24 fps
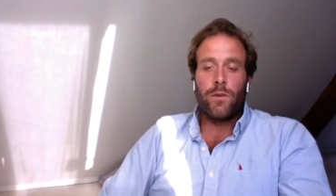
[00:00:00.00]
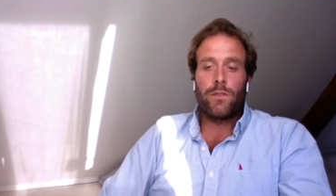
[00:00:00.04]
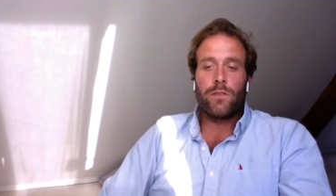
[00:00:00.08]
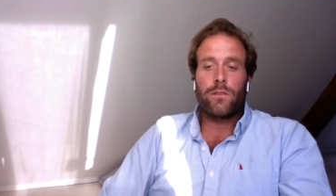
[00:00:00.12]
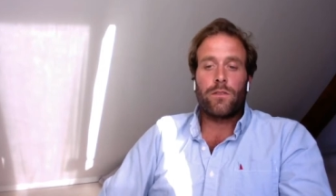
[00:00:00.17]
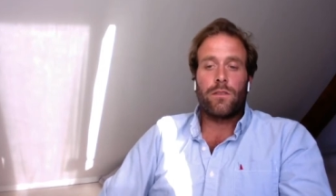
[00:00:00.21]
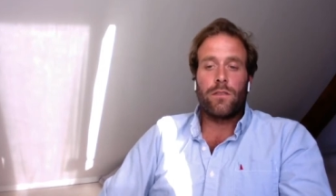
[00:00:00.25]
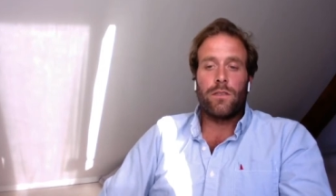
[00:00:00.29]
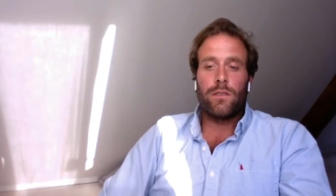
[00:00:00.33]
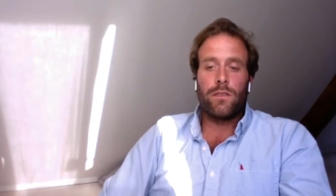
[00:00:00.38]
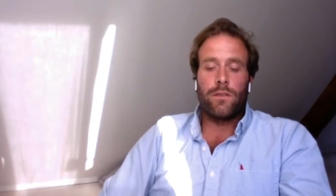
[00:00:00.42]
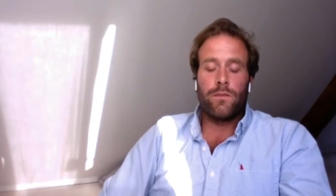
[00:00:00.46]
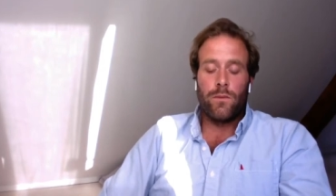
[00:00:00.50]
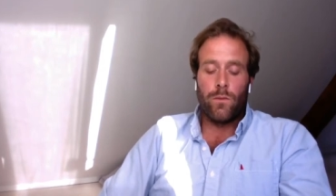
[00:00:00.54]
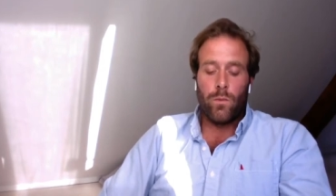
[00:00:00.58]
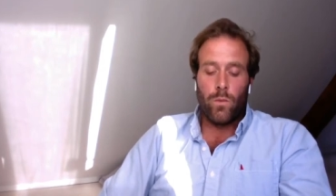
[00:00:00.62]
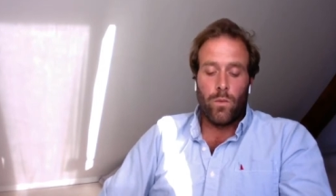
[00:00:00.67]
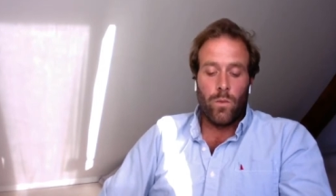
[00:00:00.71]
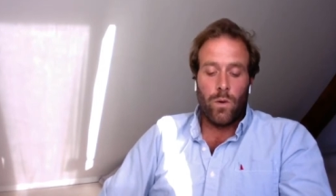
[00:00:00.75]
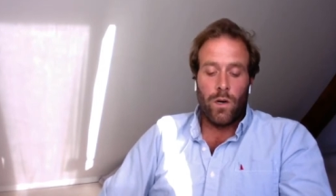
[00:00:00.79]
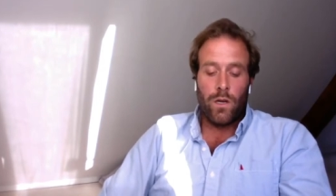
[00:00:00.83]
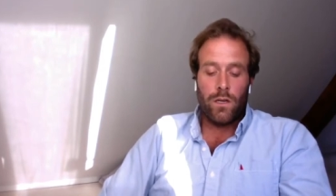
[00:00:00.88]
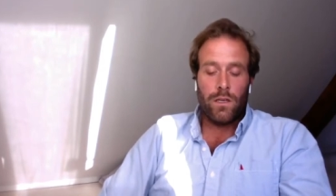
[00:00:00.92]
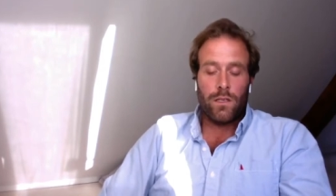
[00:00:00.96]
the first
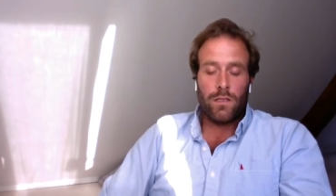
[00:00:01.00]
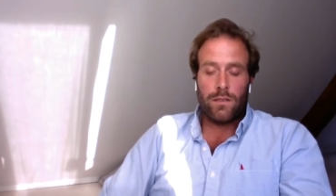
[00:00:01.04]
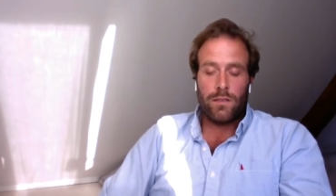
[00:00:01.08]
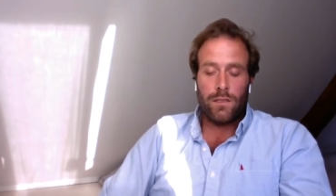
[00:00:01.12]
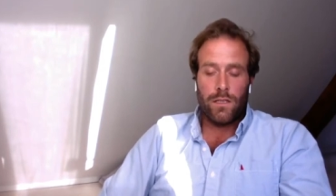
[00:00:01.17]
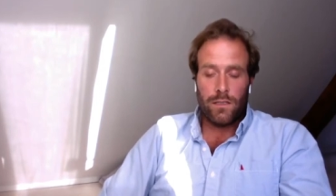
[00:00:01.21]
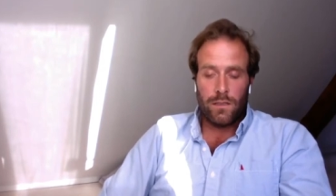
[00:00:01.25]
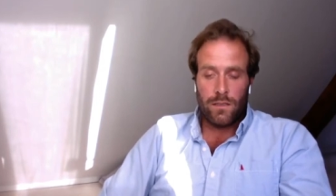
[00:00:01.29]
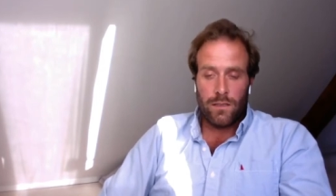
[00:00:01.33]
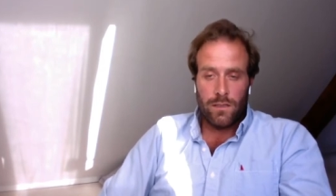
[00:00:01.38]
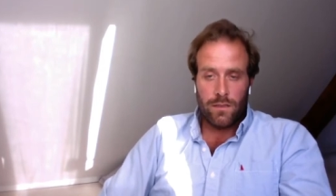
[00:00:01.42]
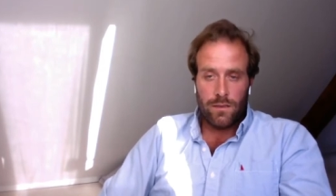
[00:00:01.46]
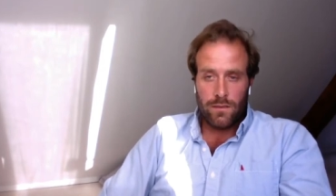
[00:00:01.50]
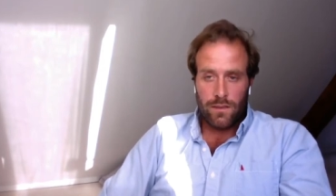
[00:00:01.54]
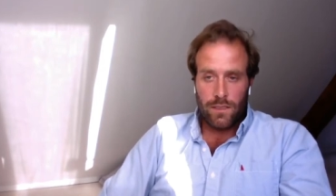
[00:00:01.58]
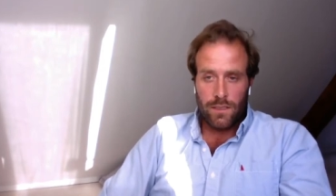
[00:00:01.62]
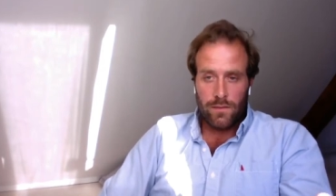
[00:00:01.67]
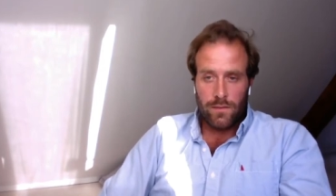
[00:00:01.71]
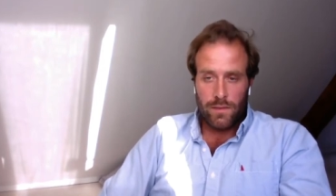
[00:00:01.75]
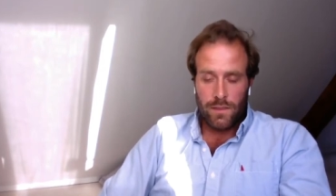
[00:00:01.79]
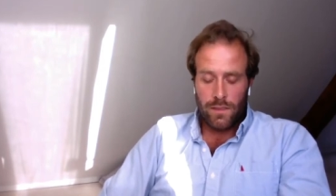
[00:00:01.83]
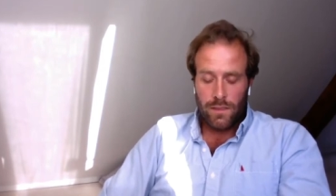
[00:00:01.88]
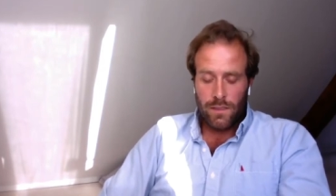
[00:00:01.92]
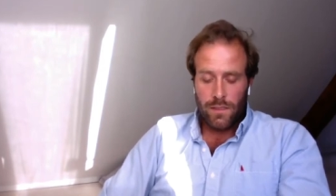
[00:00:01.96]
warning signal is
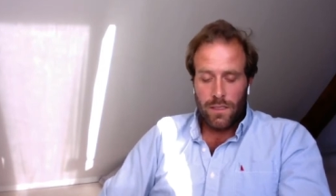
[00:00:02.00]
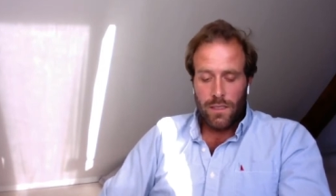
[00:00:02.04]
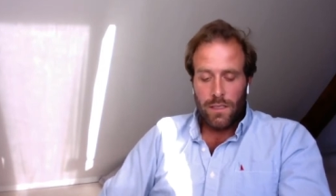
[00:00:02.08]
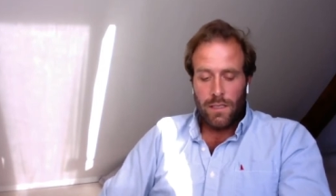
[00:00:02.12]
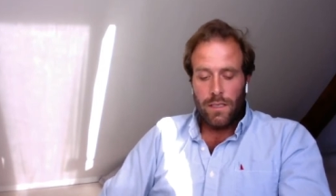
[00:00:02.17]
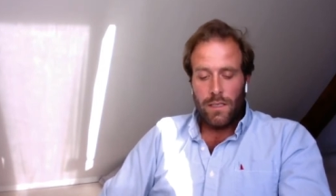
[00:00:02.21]
given.